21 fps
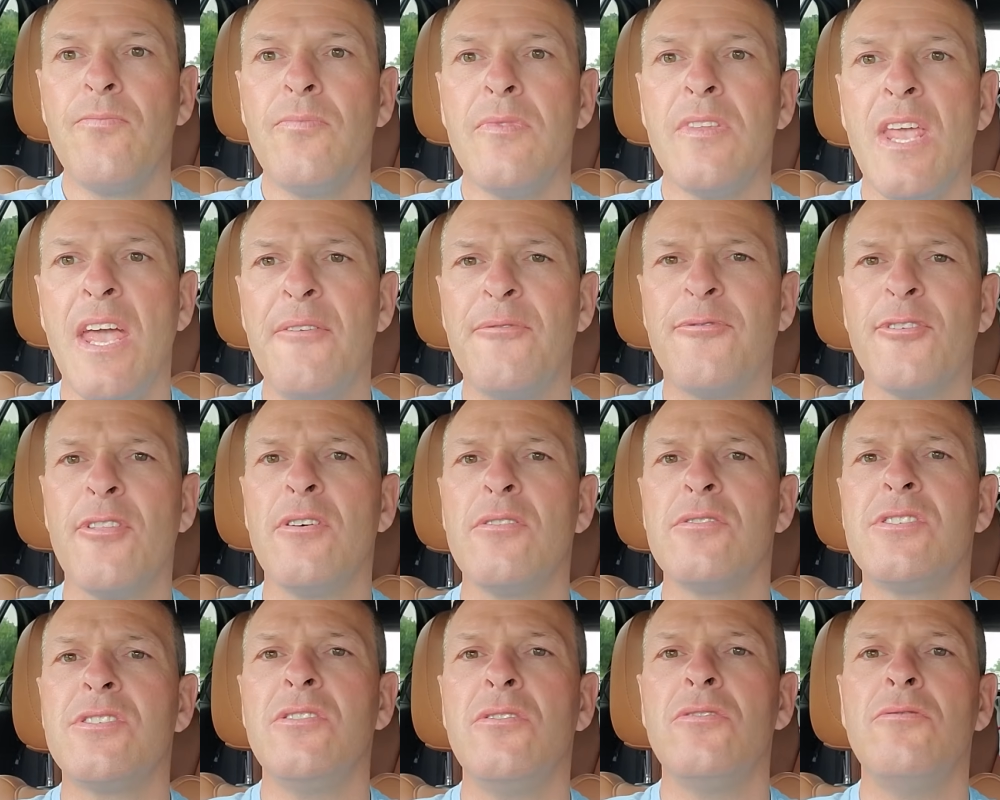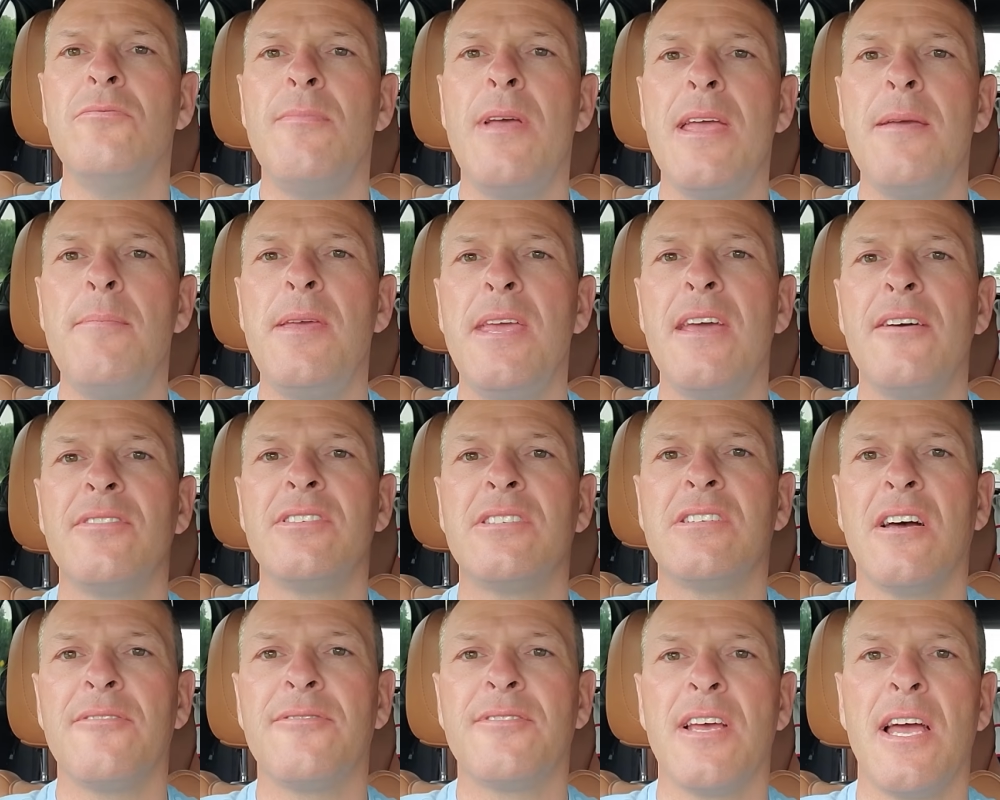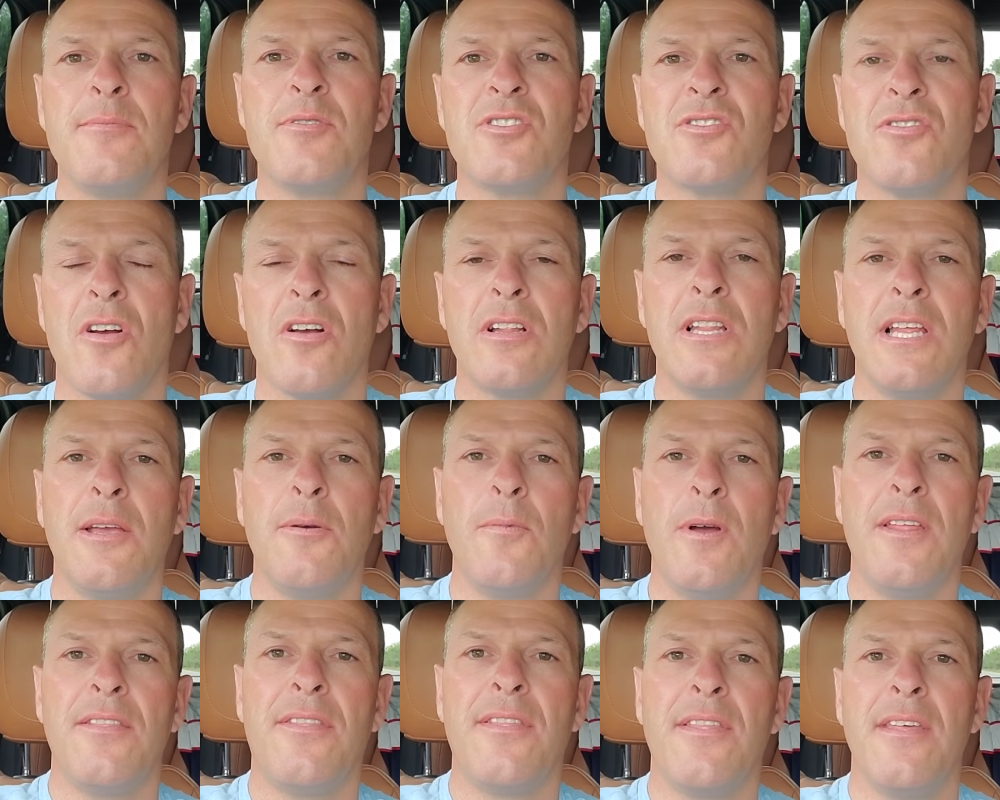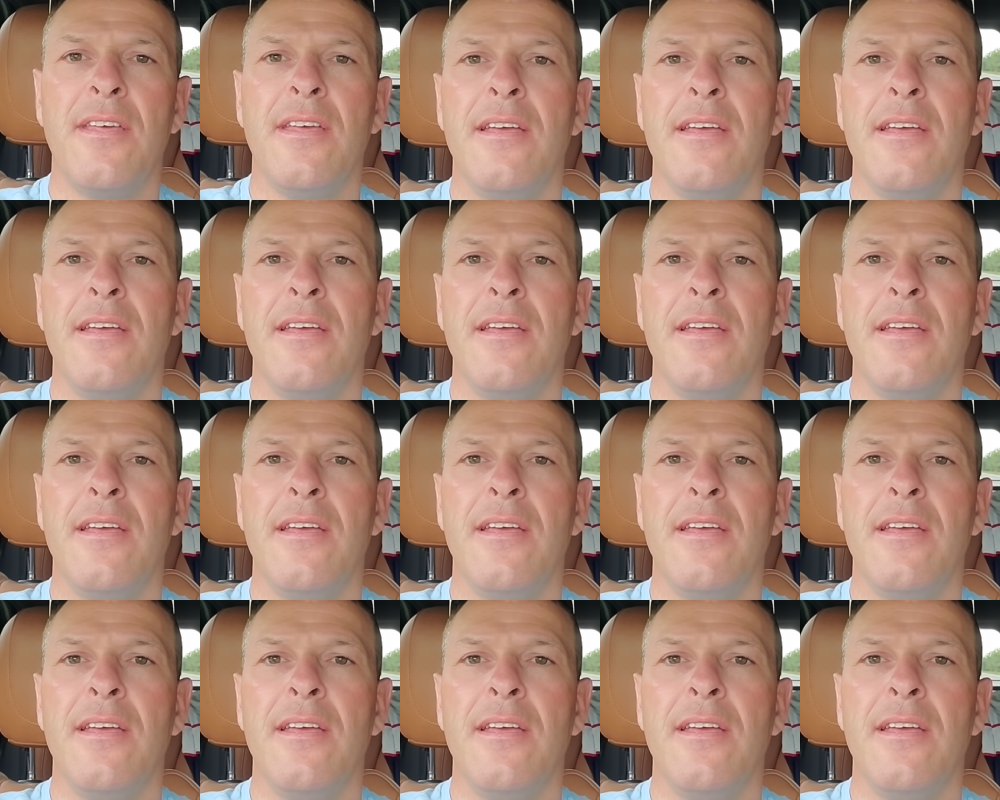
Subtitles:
And for those of you who maybe have a tough time struggling with,